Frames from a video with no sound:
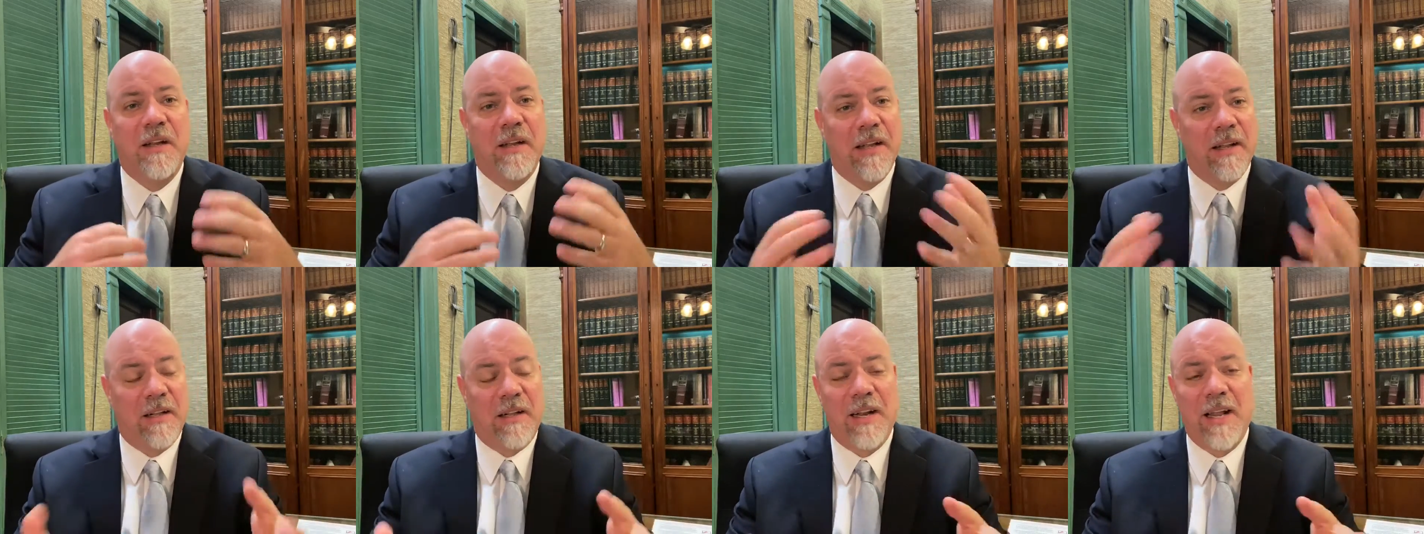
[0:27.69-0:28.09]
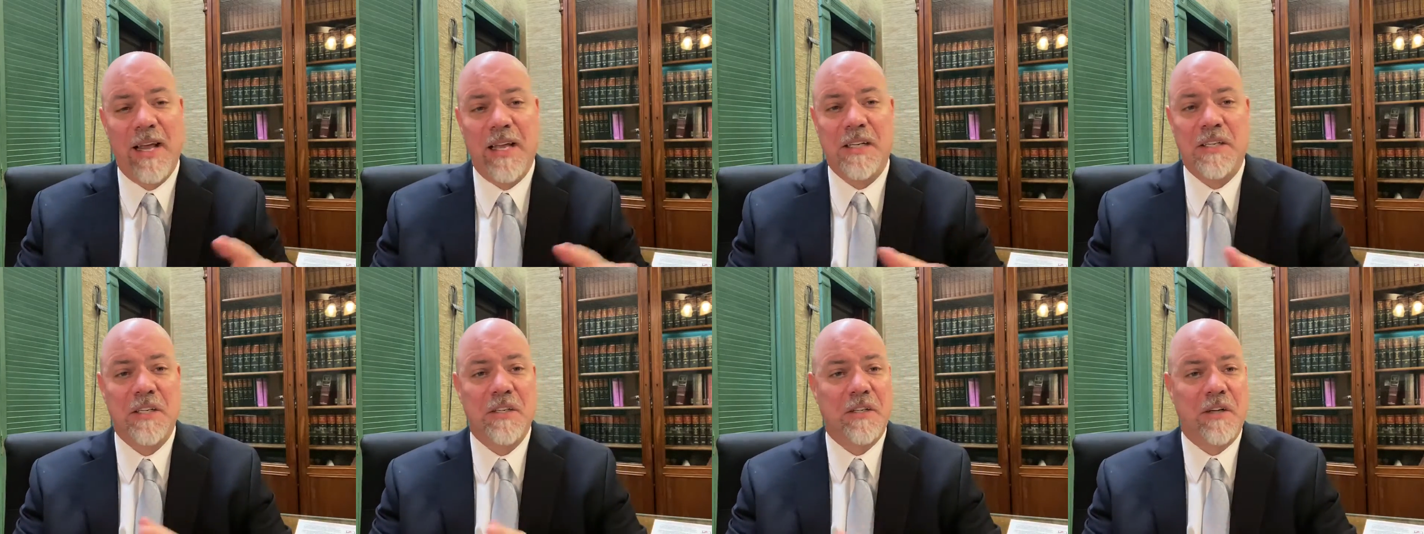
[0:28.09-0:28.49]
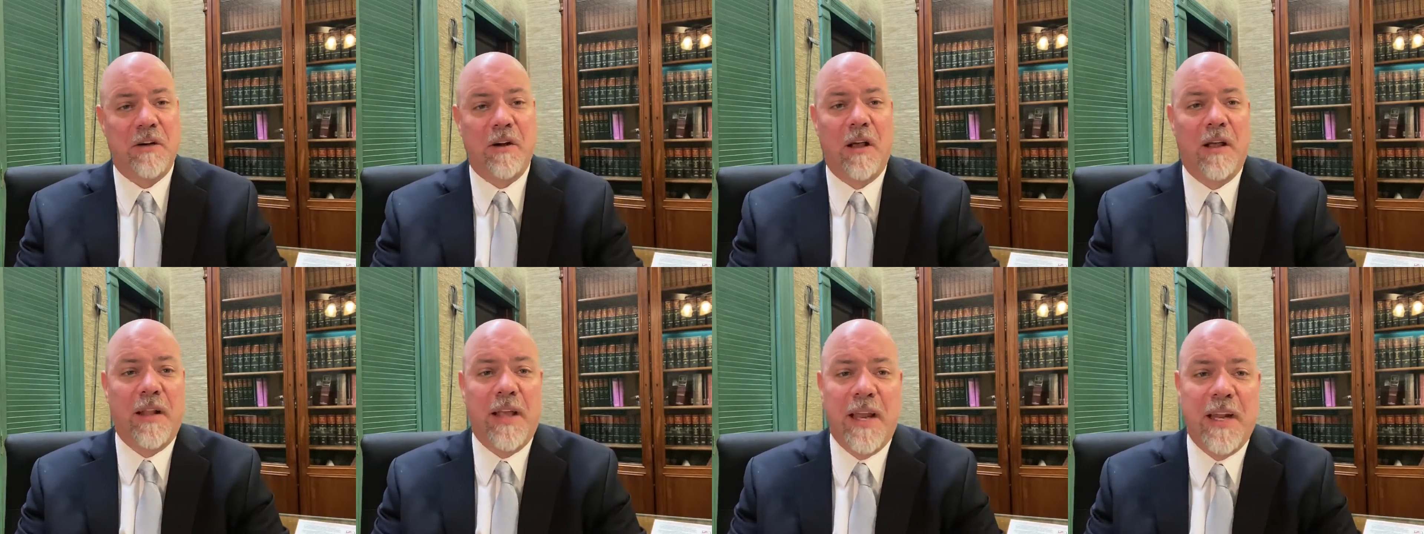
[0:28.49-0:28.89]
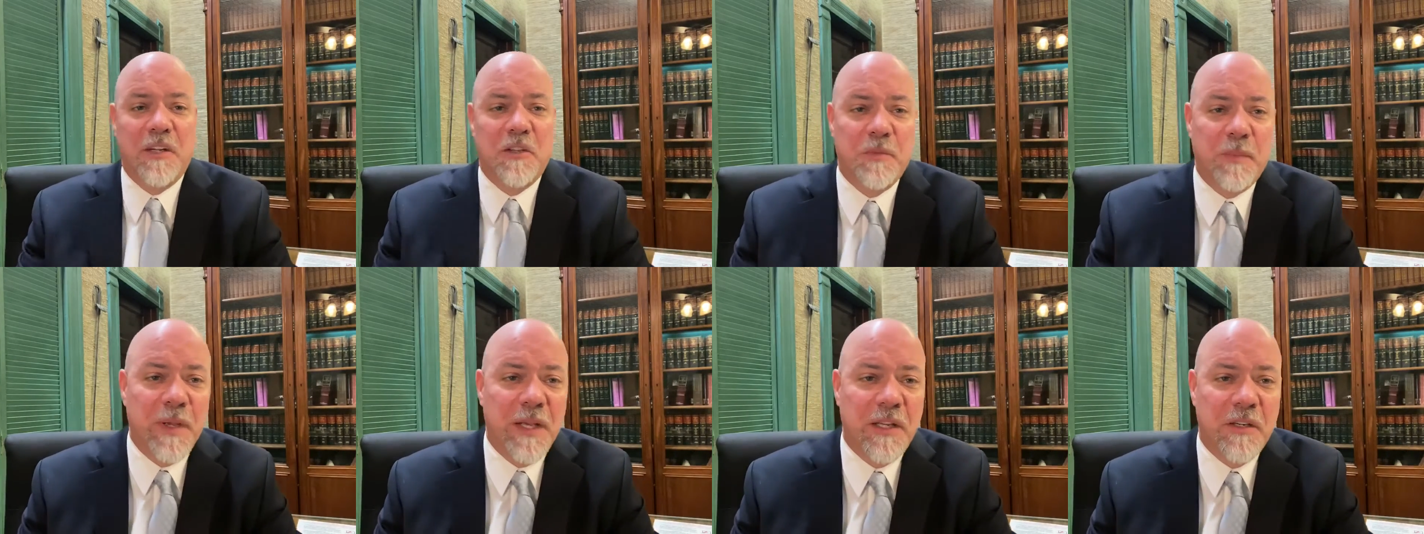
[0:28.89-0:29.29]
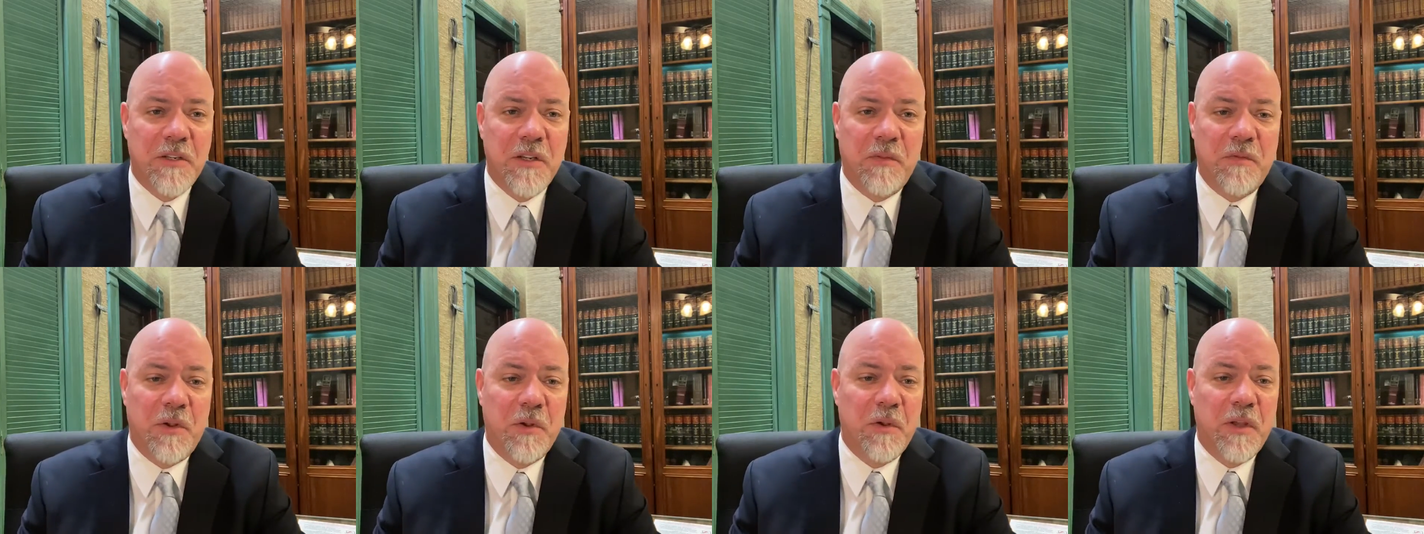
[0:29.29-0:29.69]
Now the classes, they're not that
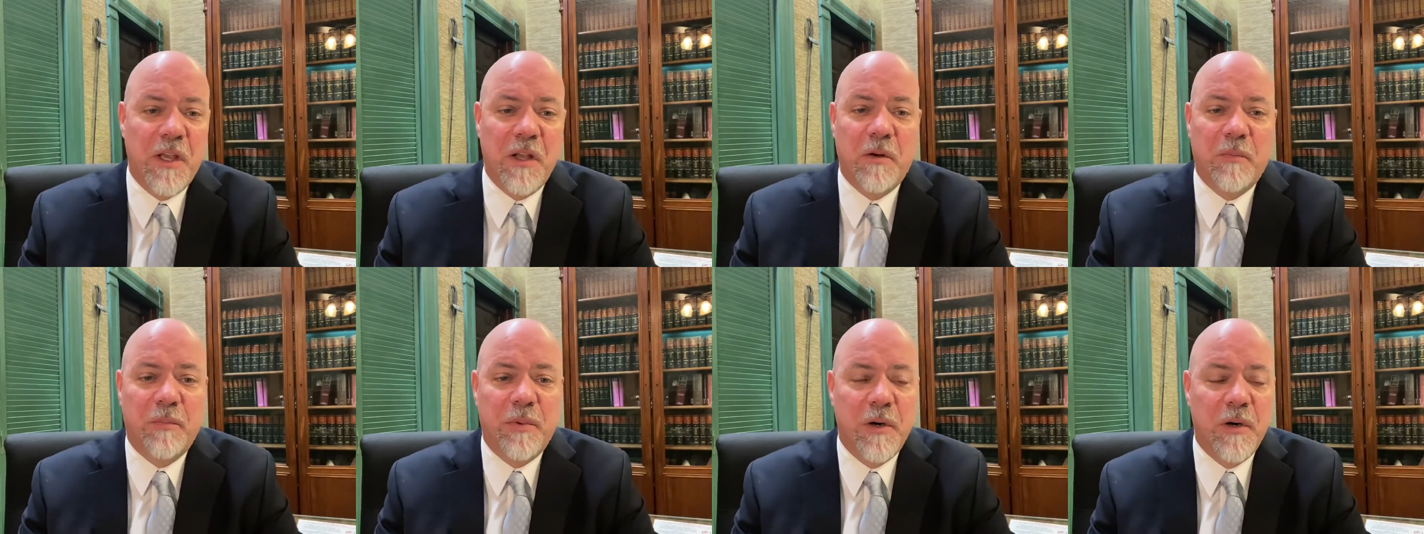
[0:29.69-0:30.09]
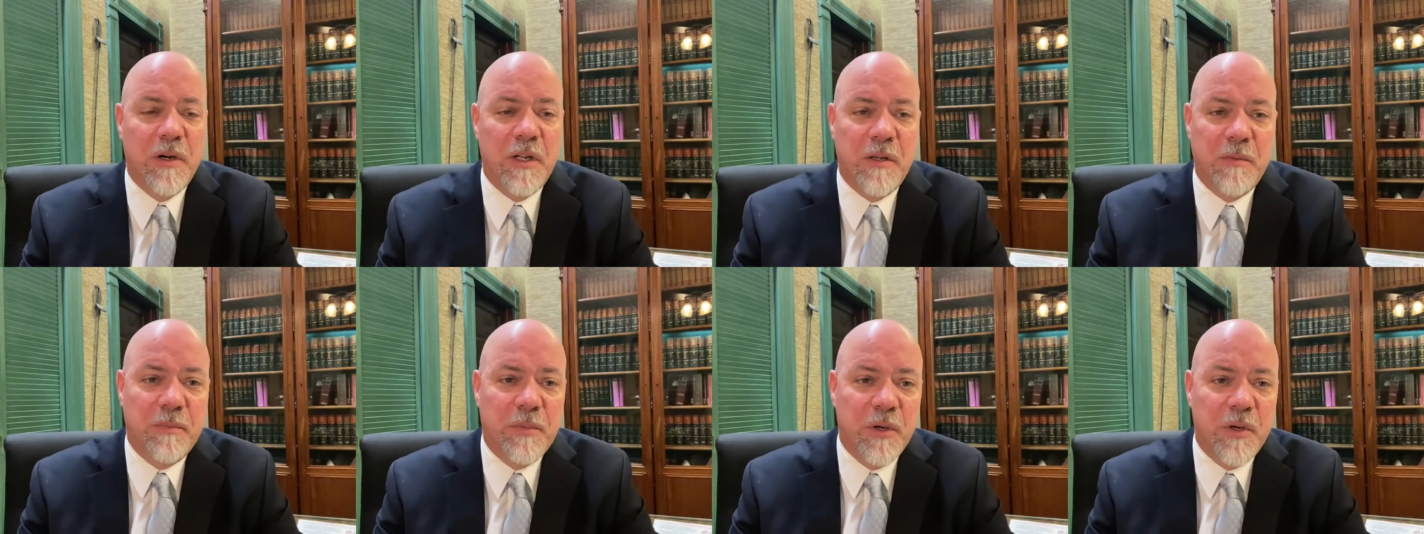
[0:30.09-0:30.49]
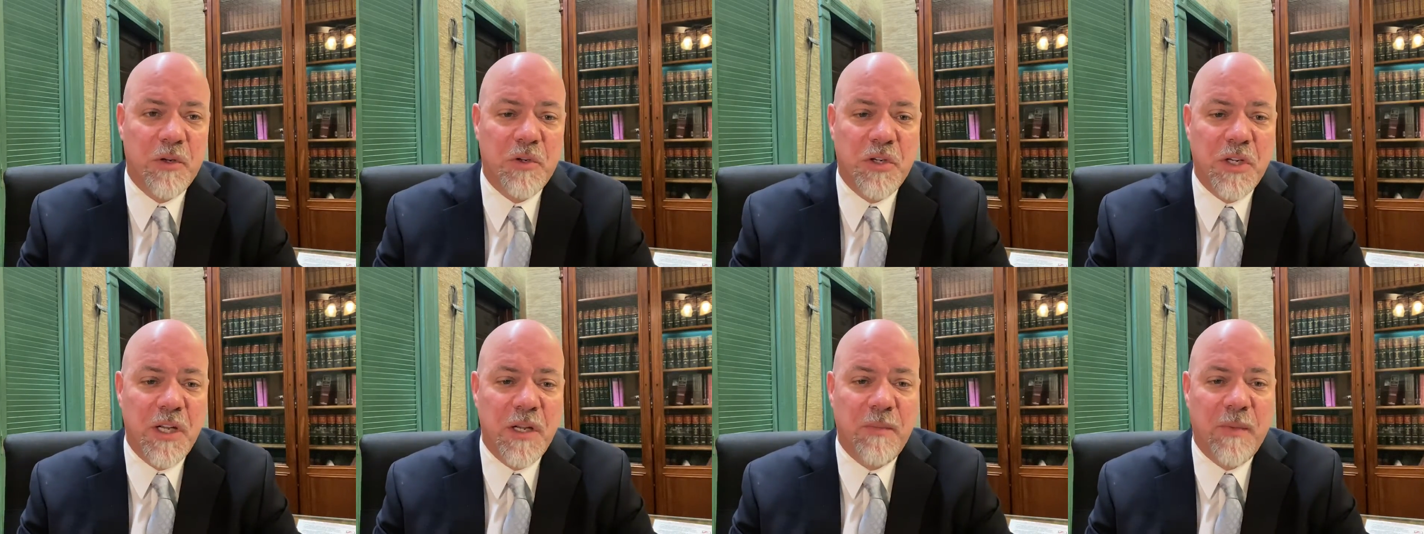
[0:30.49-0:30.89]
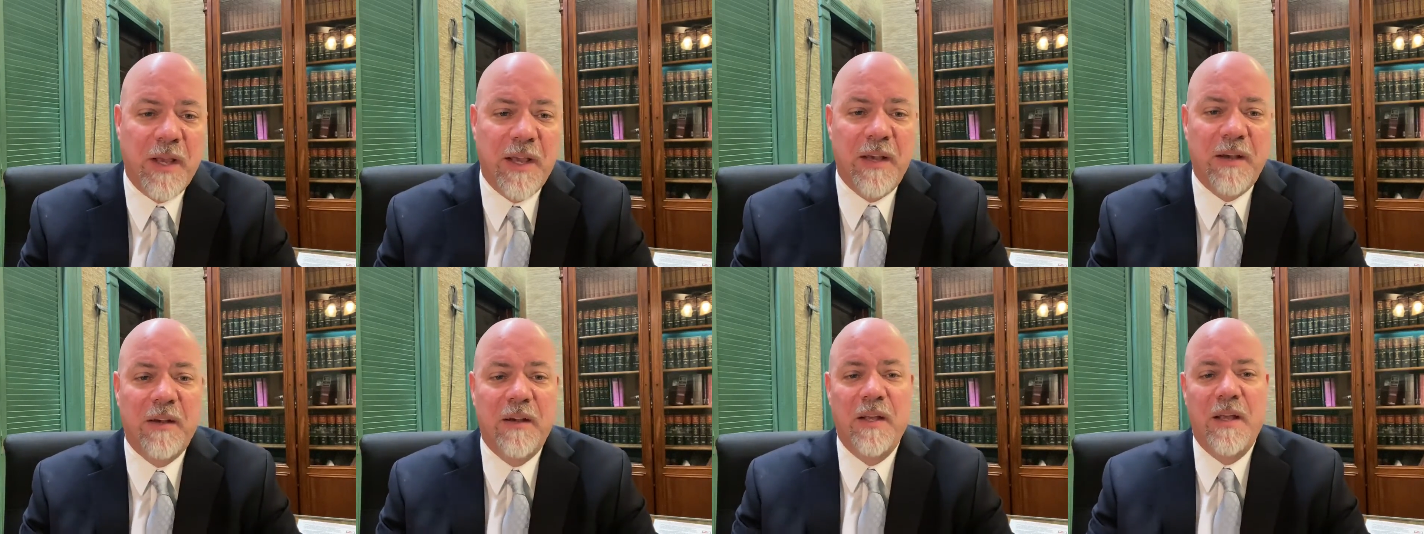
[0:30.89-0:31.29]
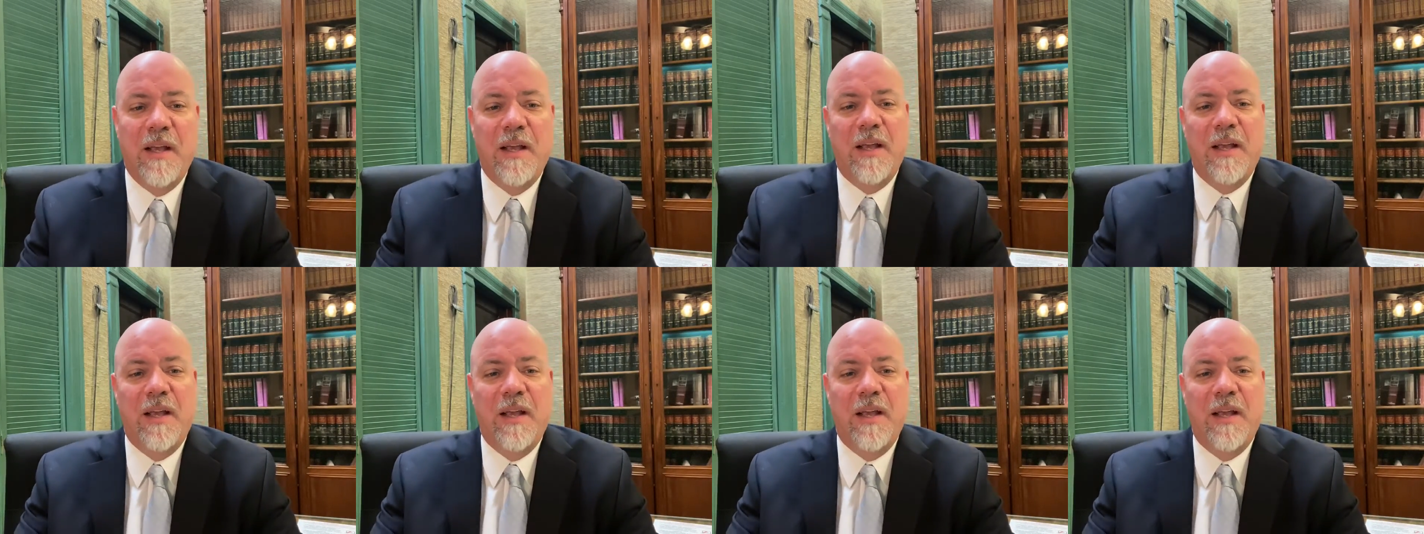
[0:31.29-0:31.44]
expensive. You can get them pretty cheap now.